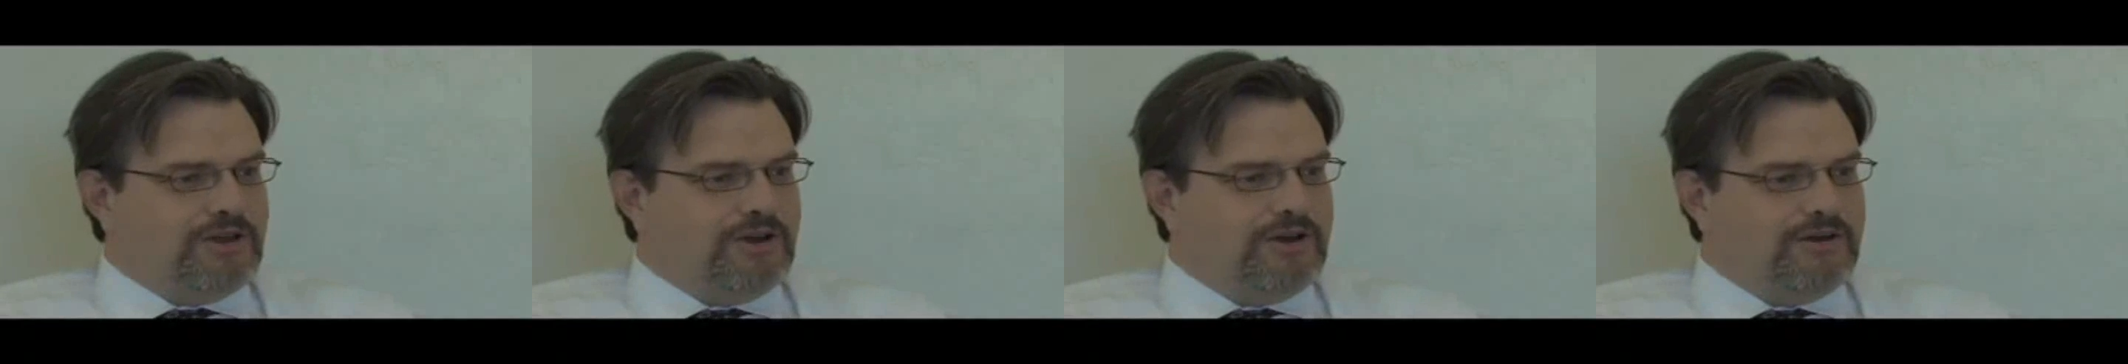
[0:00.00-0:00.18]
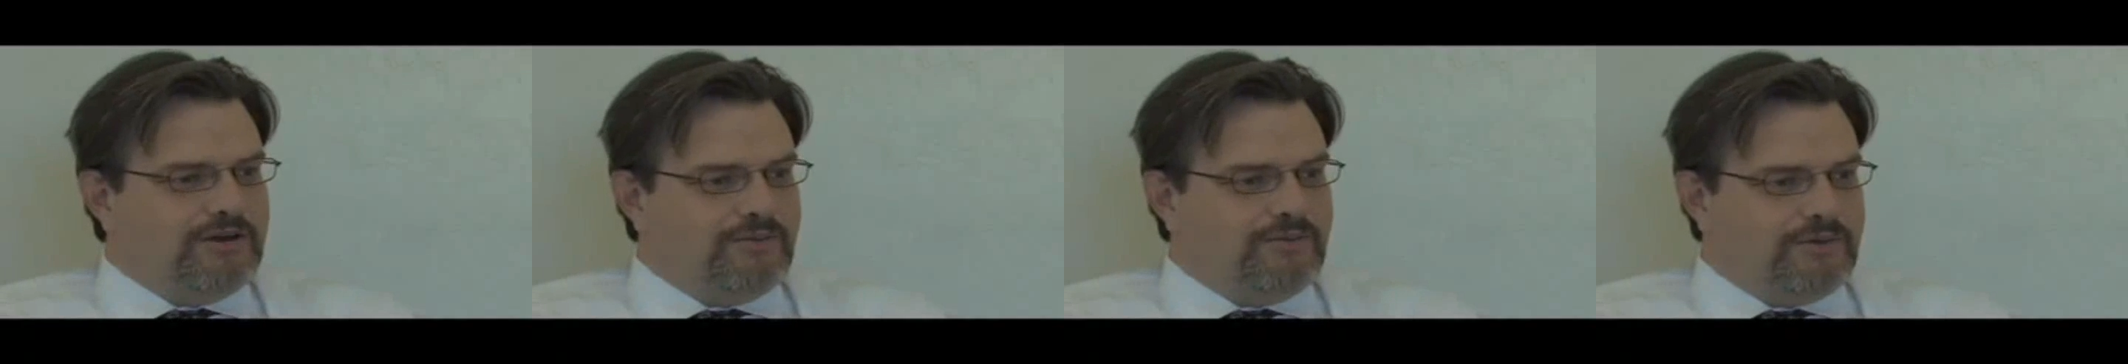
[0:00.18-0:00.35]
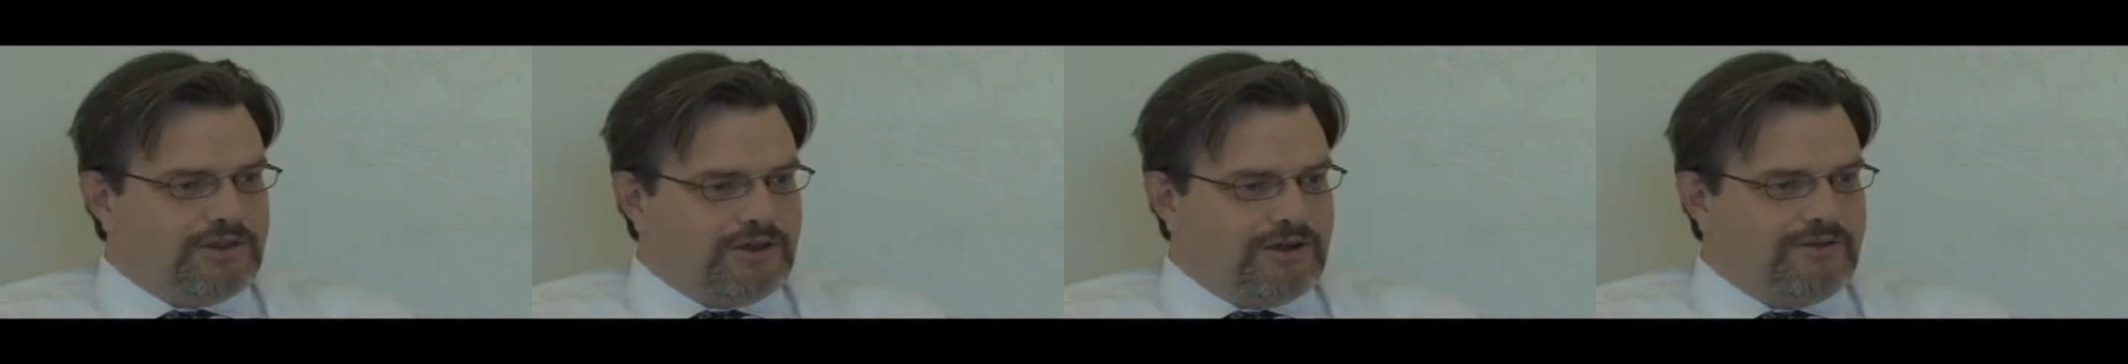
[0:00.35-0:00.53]

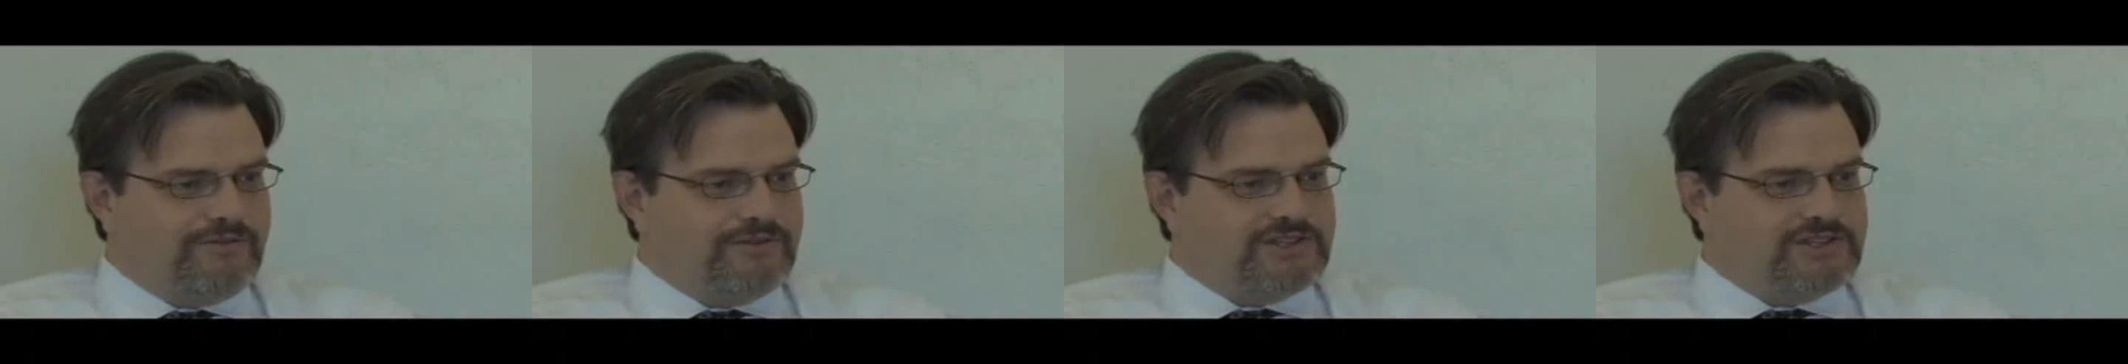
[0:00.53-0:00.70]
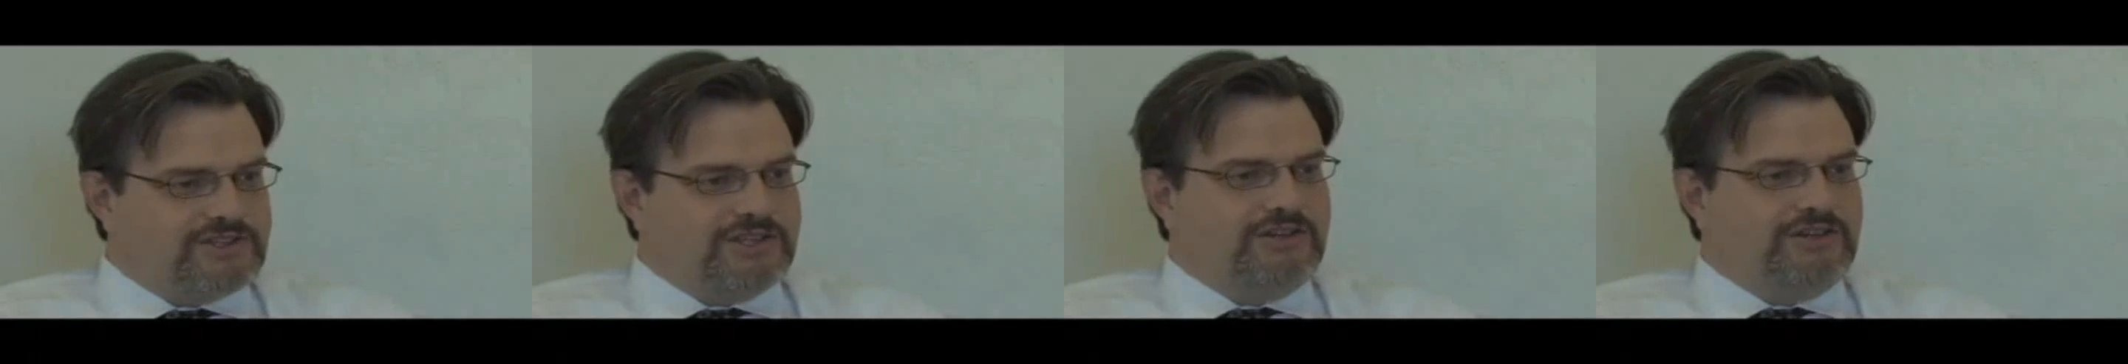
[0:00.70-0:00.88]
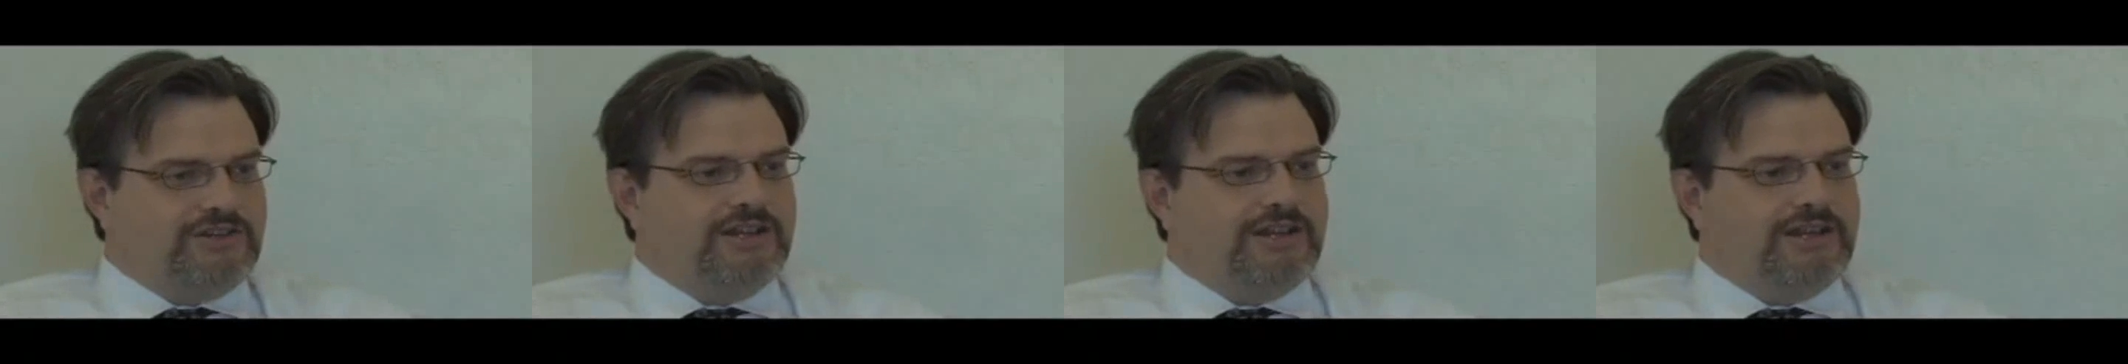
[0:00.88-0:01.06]
our
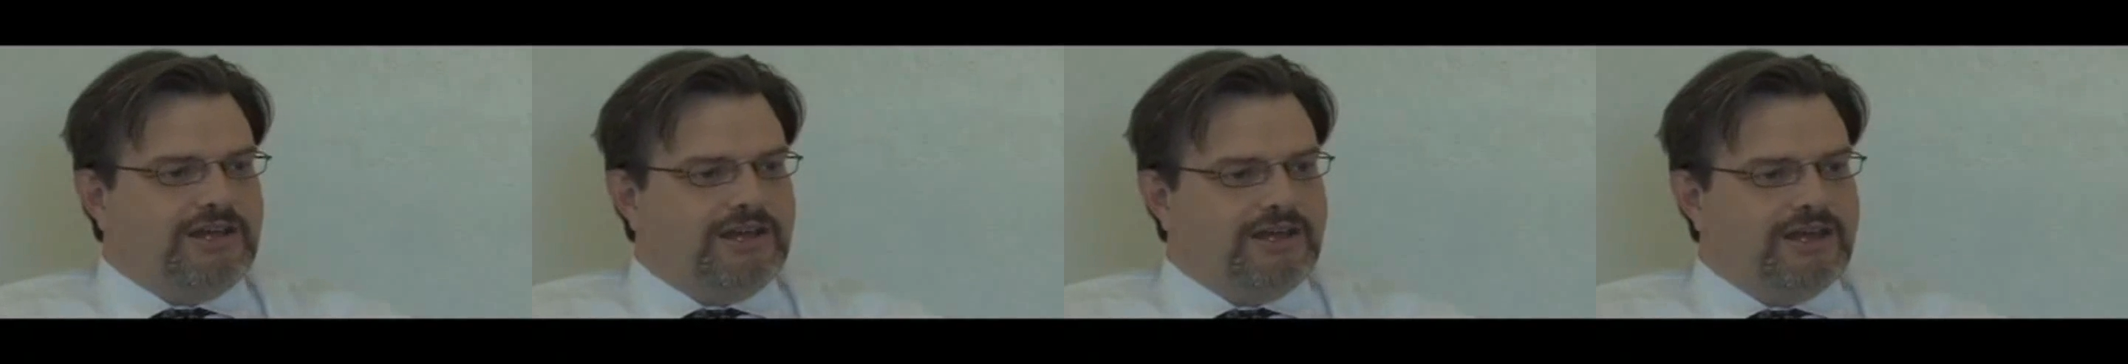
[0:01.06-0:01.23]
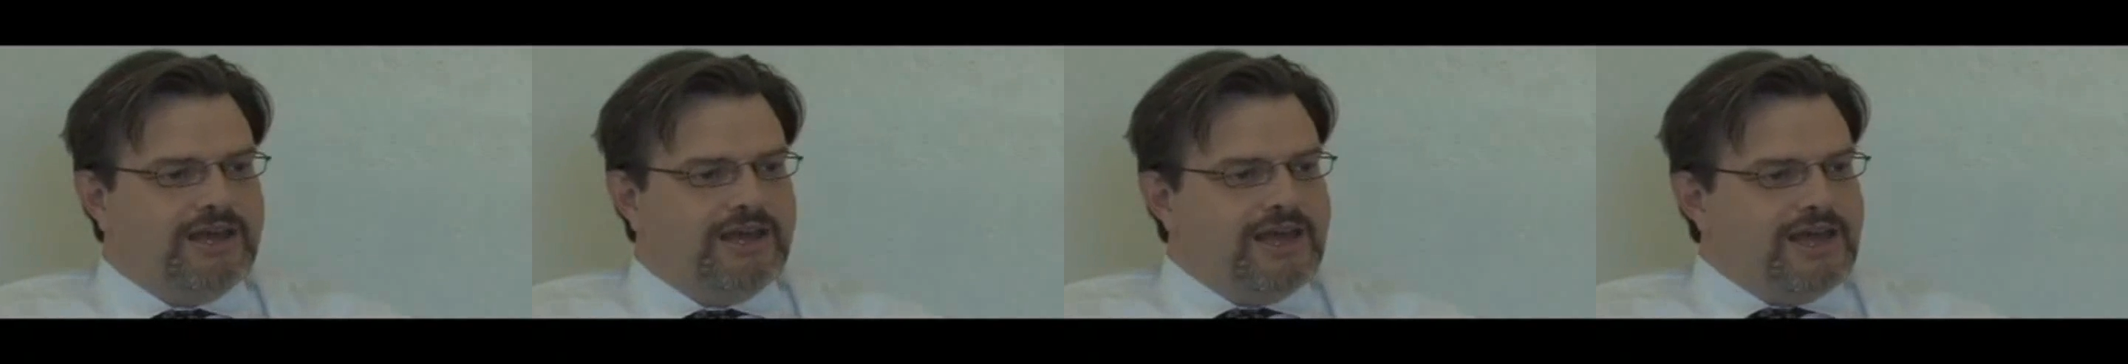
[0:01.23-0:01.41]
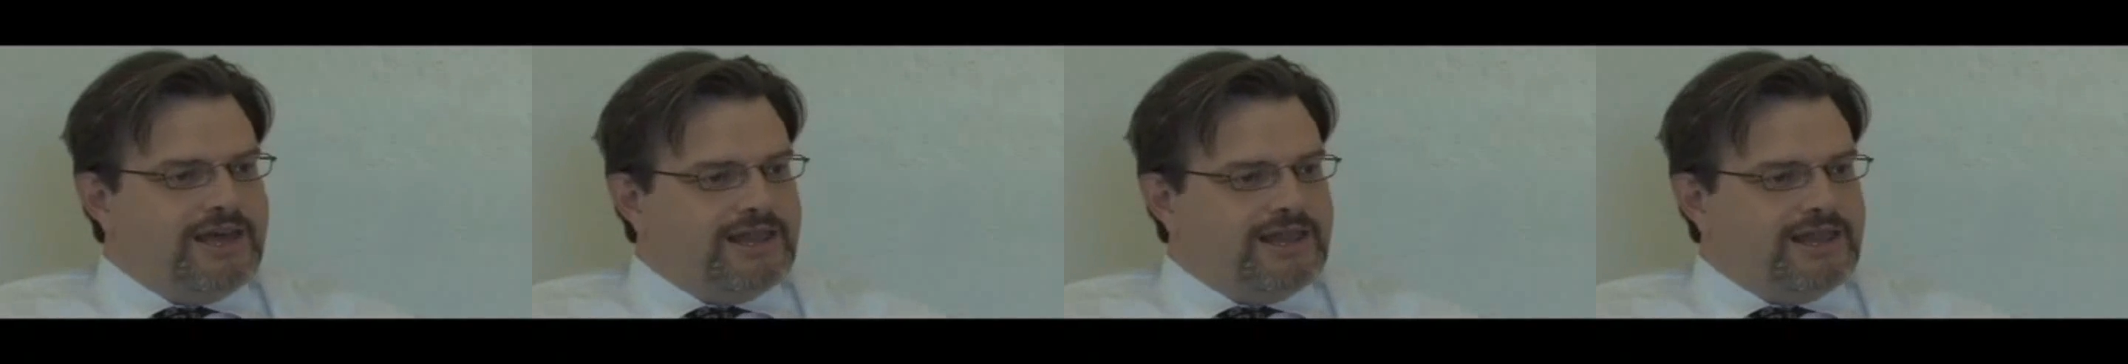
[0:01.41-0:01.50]
facility.